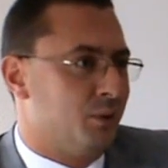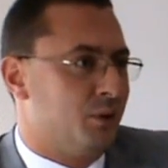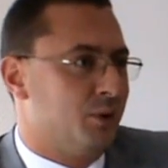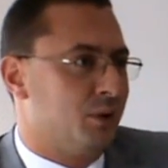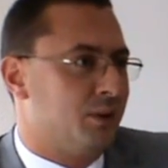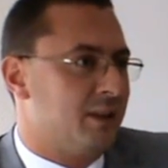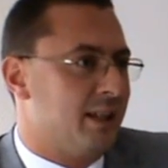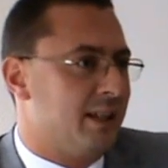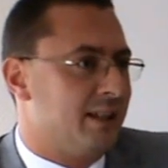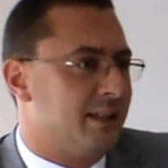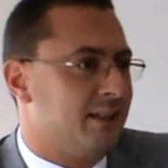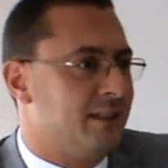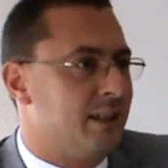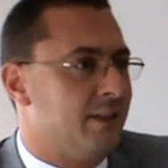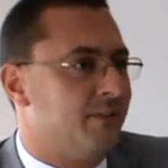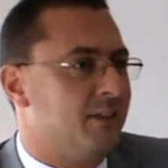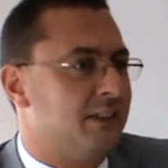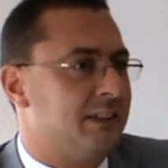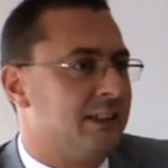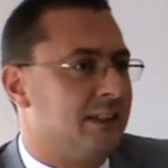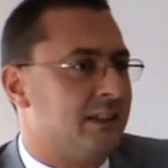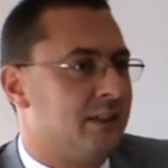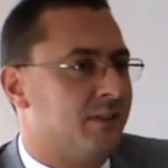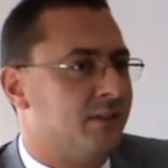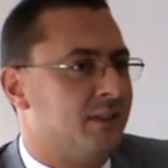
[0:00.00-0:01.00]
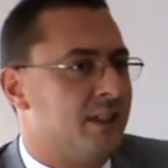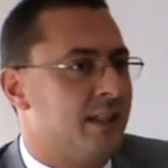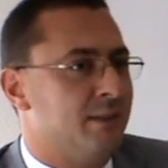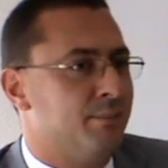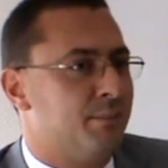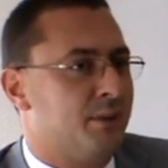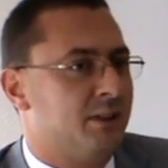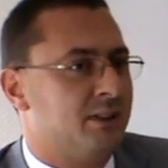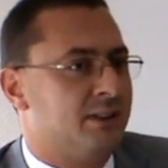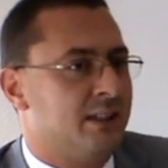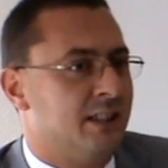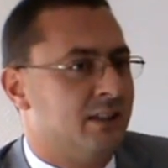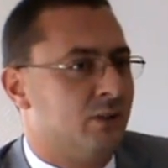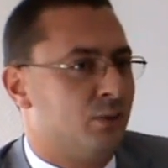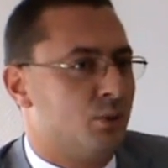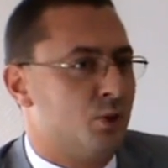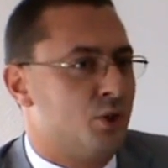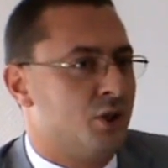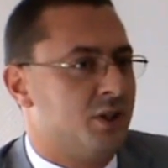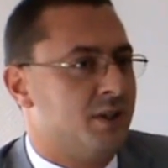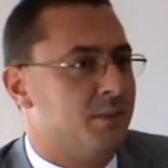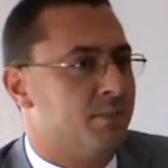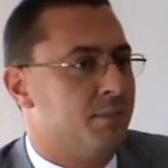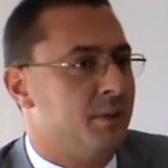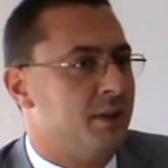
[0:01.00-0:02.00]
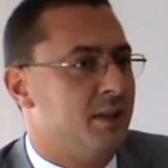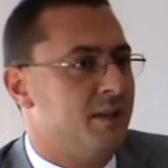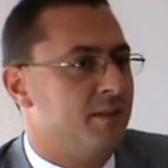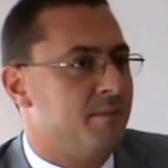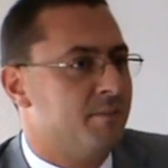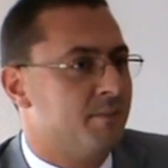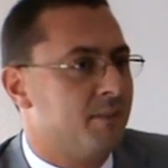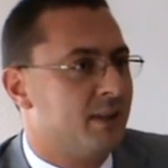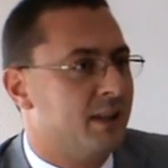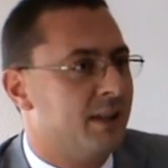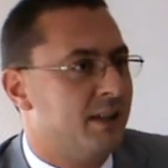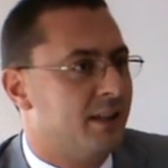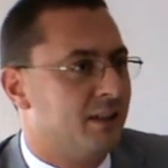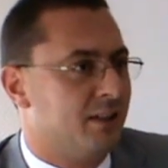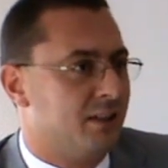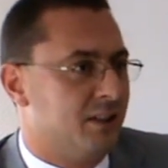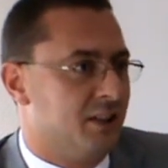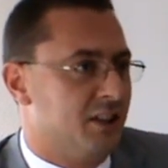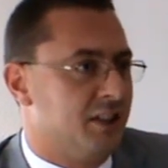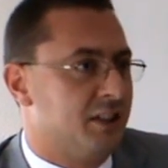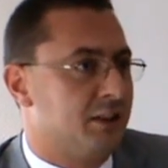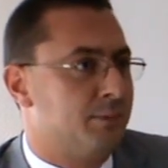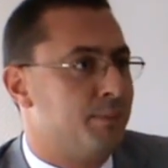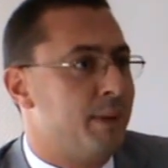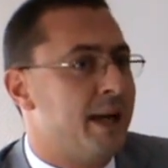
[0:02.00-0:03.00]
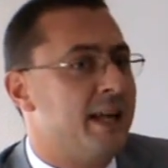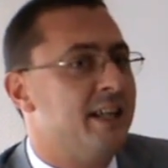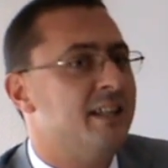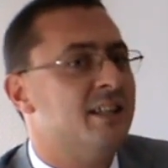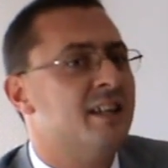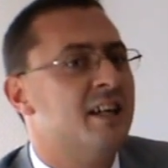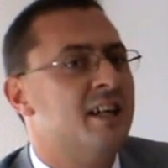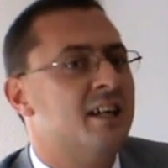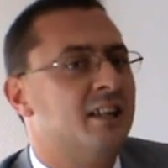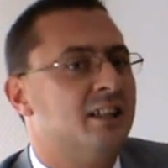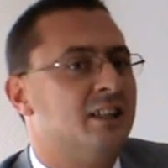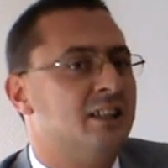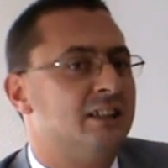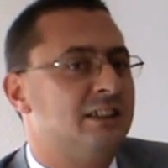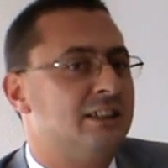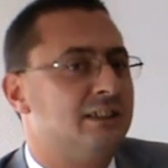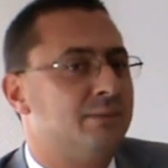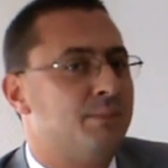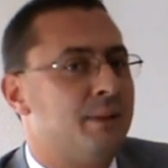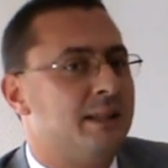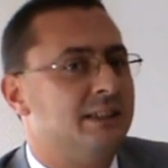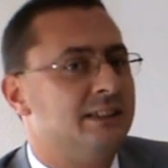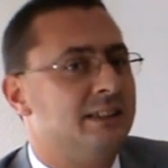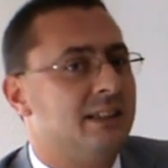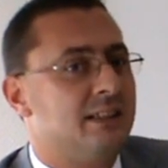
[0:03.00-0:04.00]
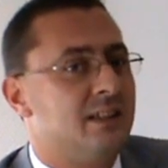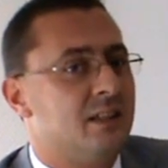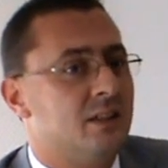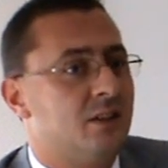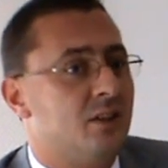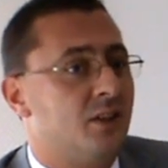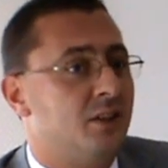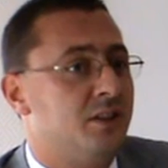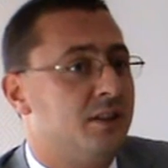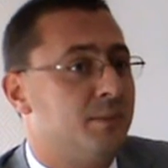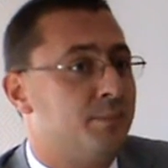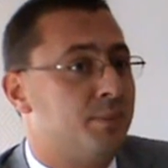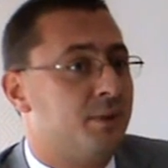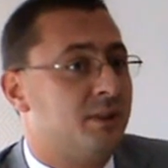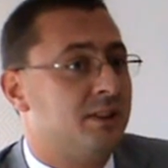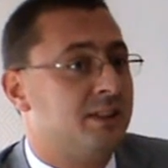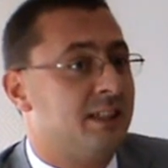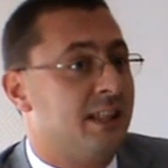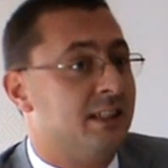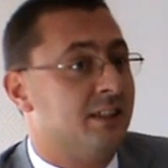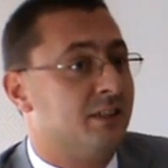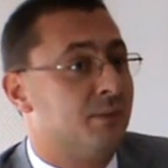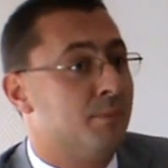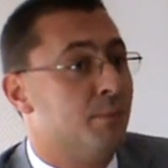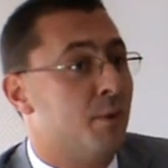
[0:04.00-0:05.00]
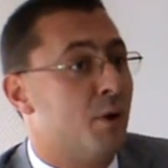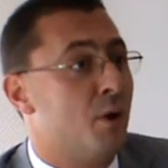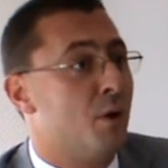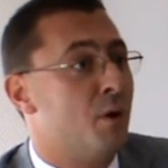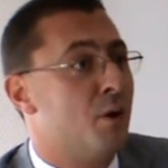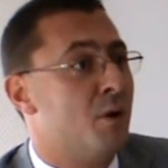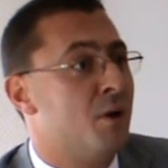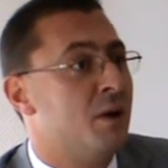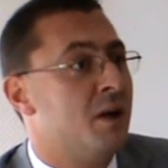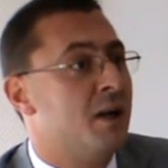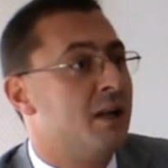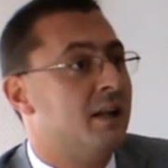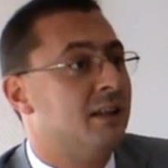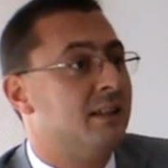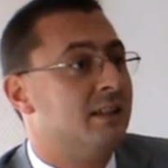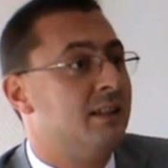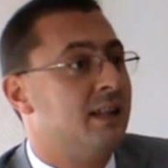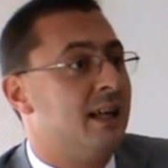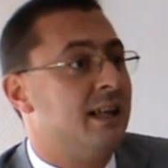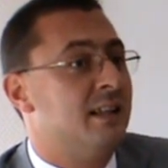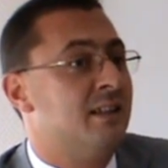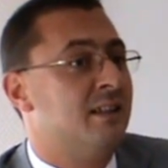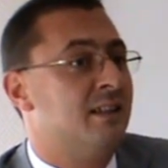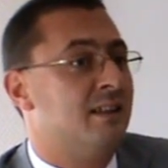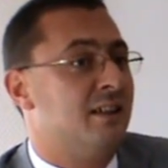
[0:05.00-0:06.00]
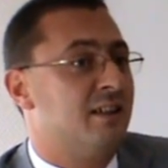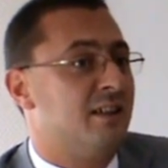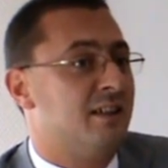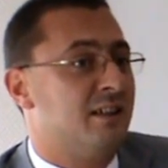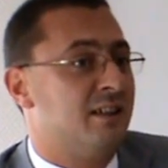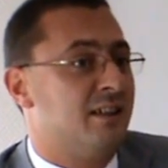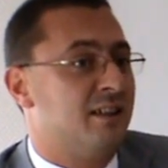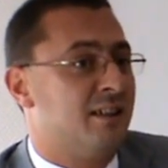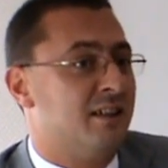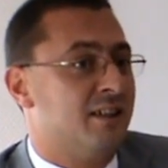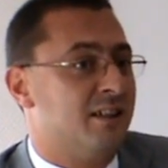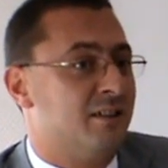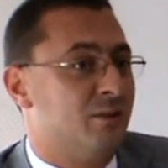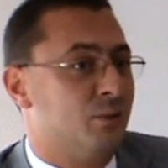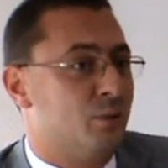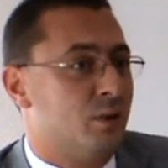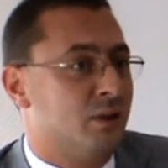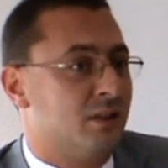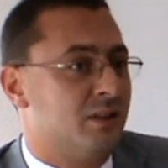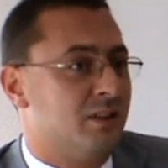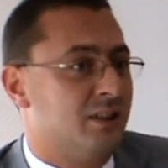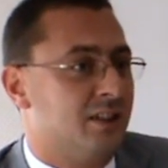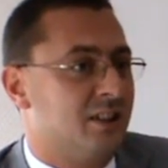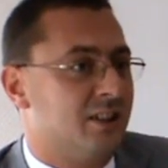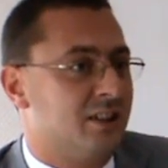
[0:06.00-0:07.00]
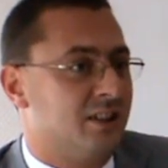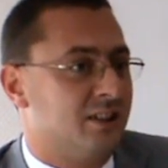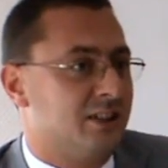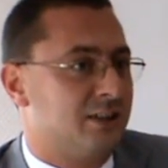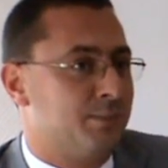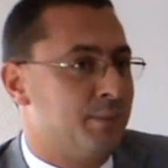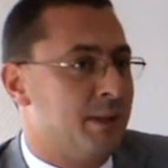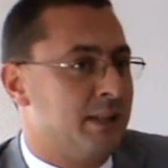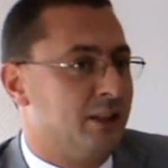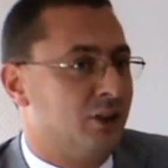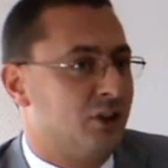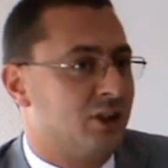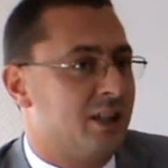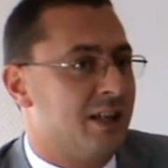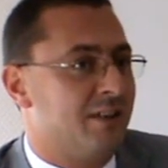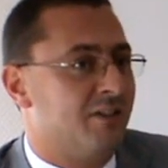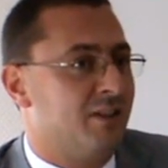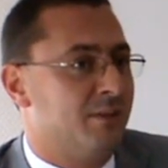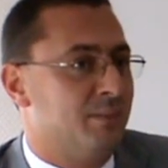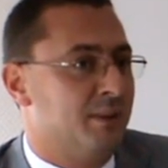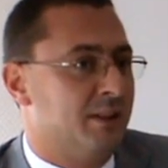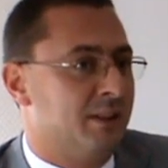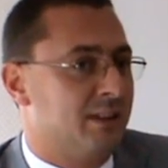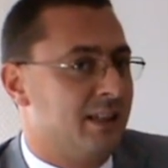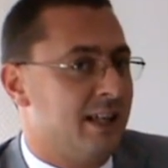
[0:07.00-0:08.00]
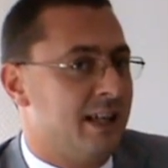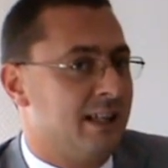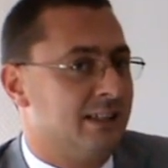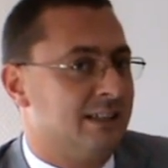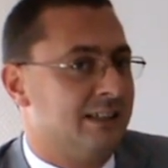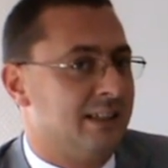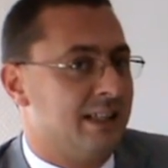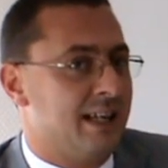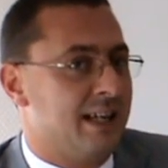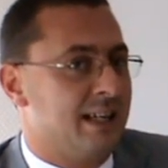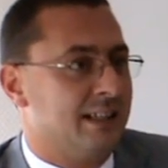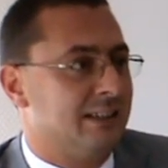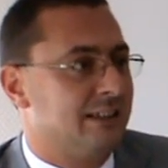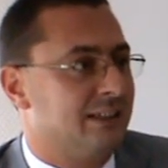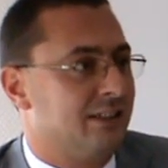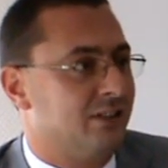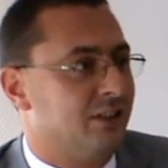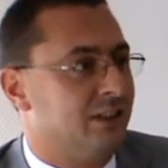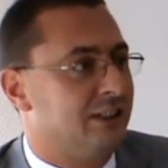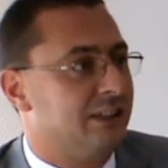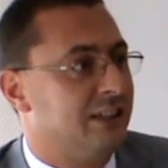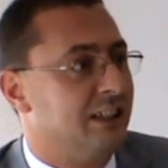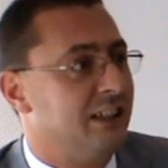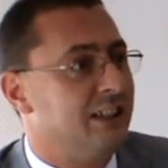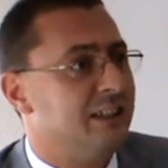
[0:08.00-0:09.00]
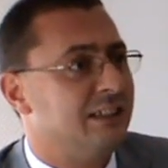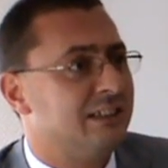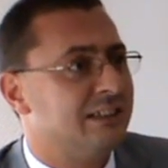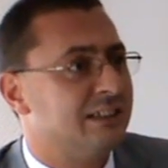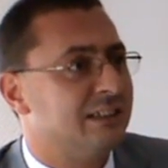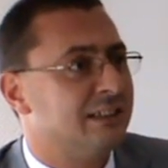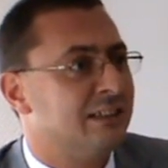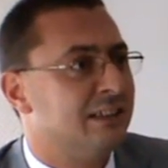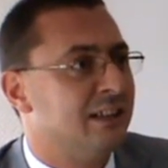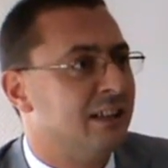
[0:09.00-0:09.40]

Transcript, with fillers: you take a deficit of 10% to GDP in Spain. This is basically 30% more than uh, what the Spanish government has as receipts.